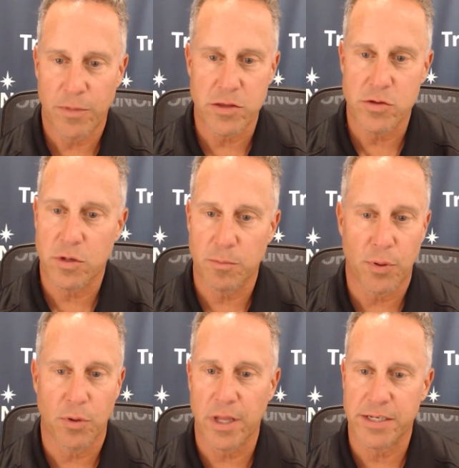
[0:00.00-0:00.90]
that you can
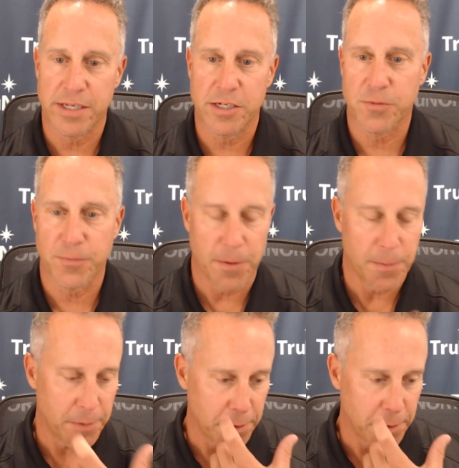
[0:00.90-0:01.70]
pull ideas from.